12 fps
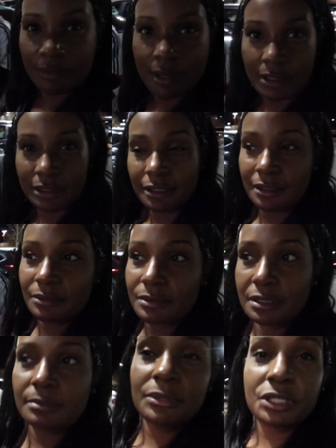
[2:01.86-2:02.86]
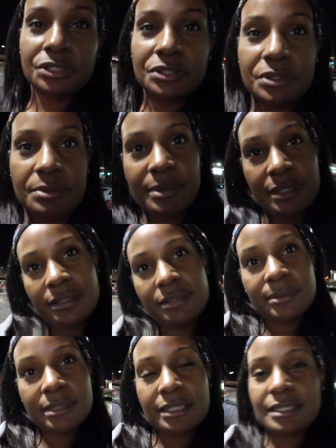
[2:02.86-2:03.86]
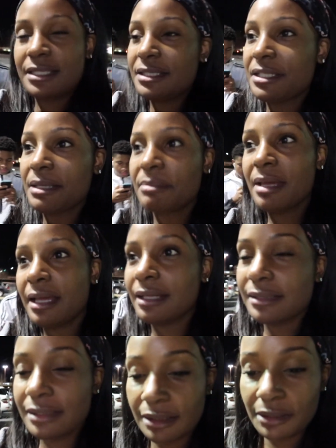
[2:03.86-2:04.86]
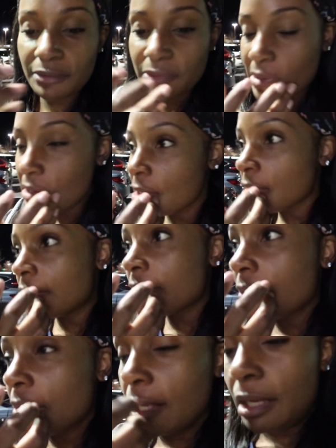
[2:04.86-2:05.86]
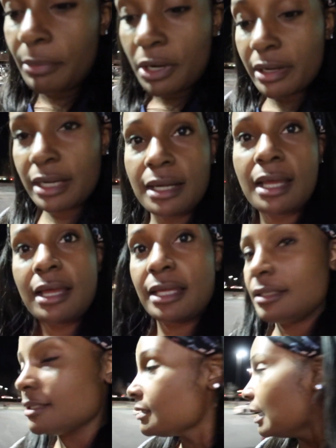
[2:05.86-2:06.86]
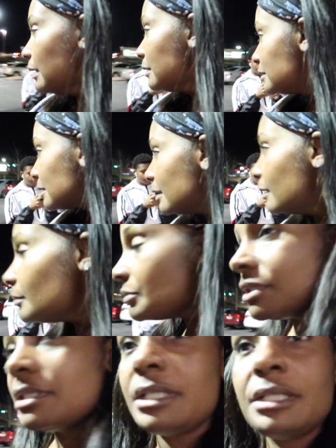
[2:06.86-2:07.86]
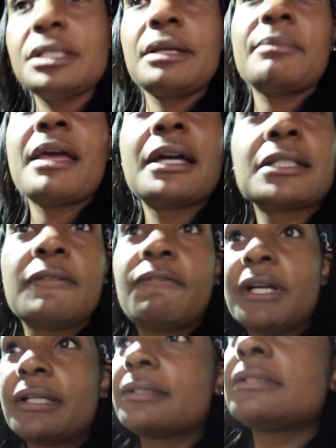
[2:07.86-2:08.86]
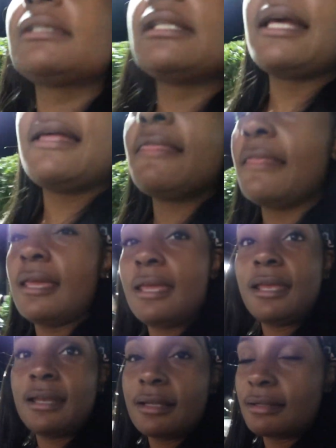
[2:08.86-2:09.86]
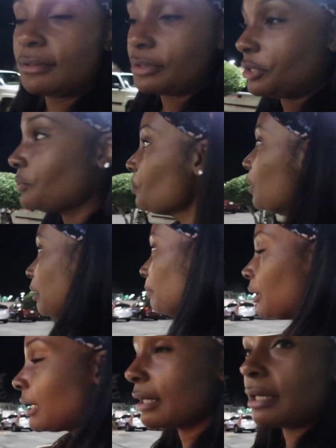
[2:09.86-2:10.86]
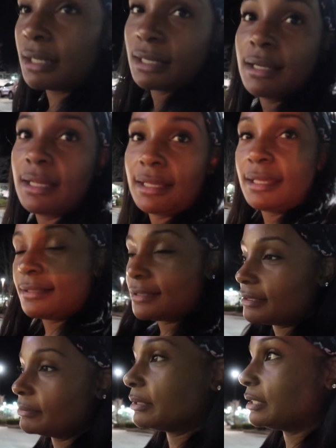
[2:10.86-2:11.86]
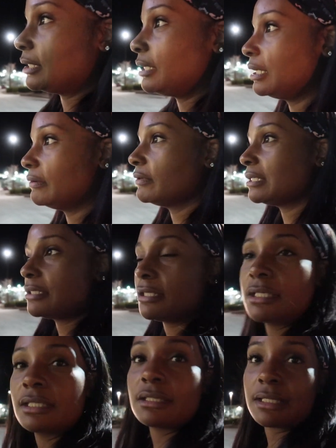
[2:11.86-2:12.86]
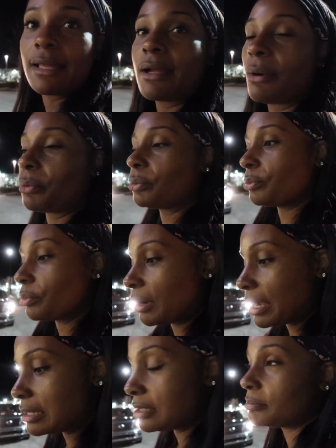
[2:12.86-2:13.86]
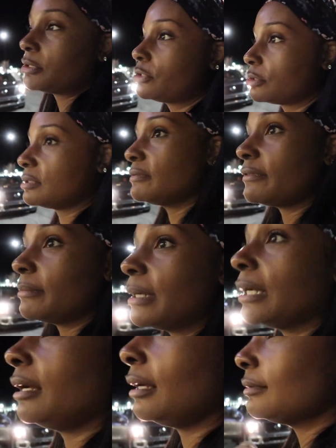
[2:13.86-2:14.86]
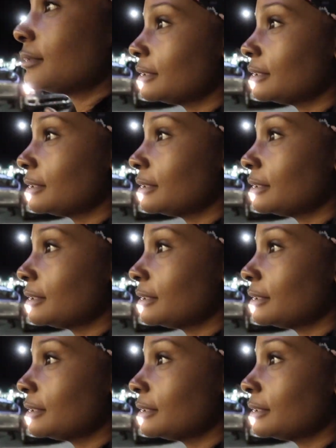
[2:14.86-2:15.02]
know why I thought it was a Marshall's, but it's really TJ Maxx. So Amari and I decided to come to TJ Maxx first and then go to Walmart and see what they have, because this is like right up the street from my house.